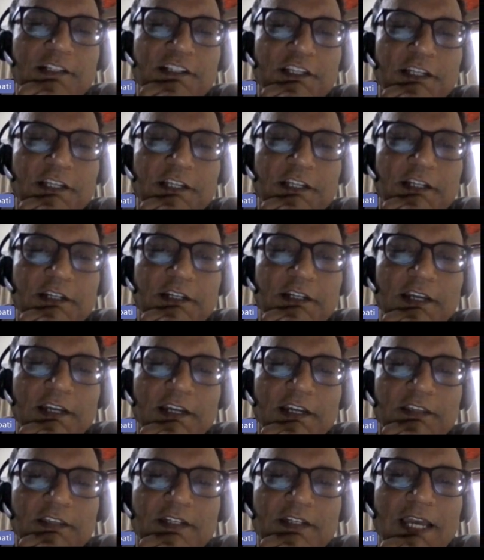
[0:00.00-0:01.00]
state
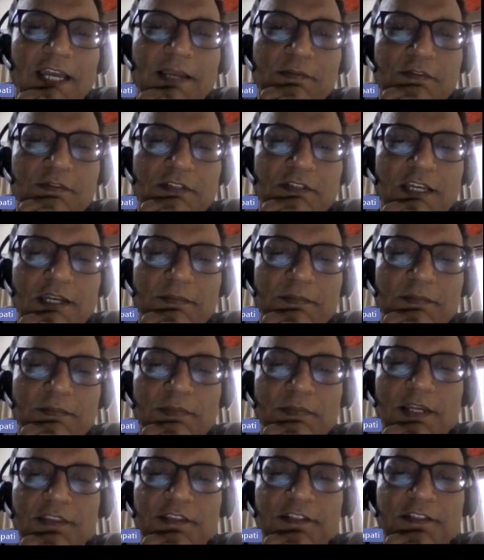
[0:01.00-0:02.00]
and the time step
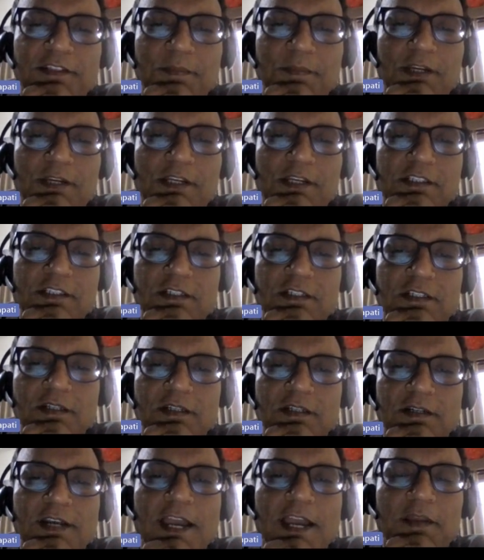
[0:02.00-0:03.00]
and the temperature
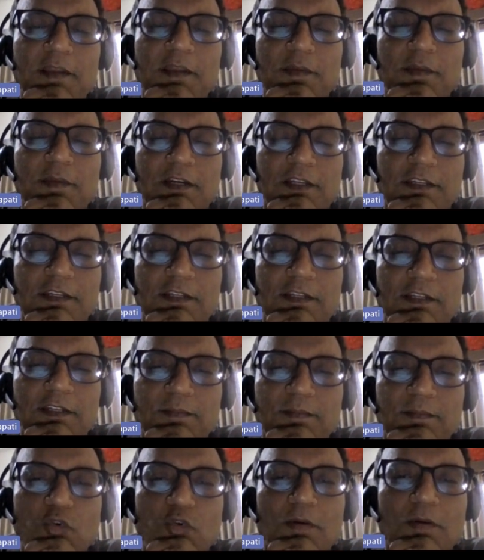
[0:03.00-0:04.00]
dynamically
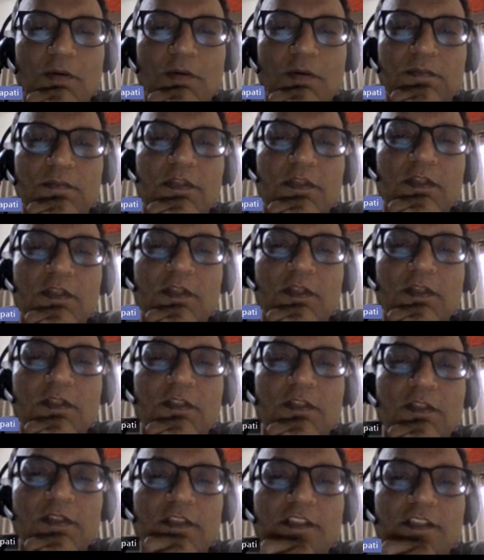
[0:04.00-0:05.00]
from
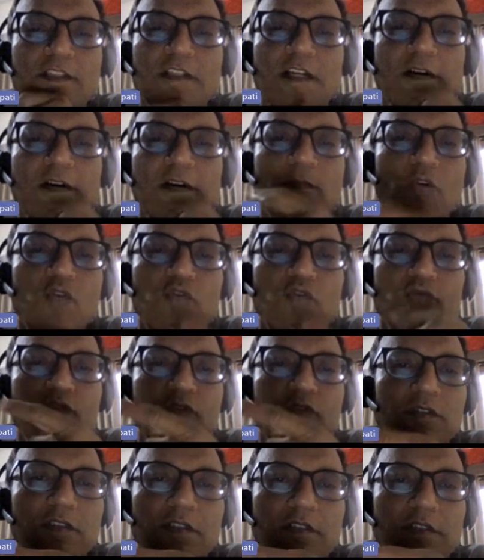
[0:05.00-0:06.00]
this above
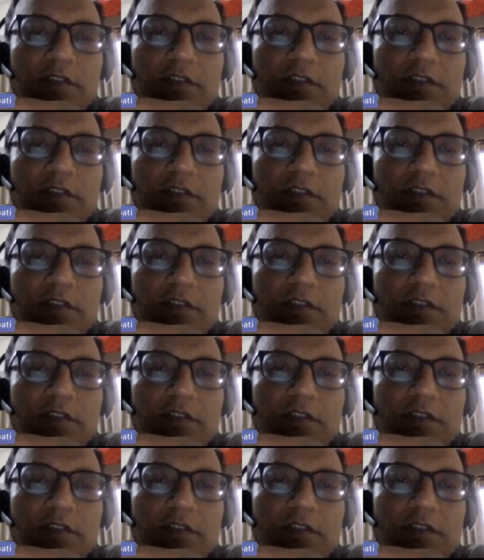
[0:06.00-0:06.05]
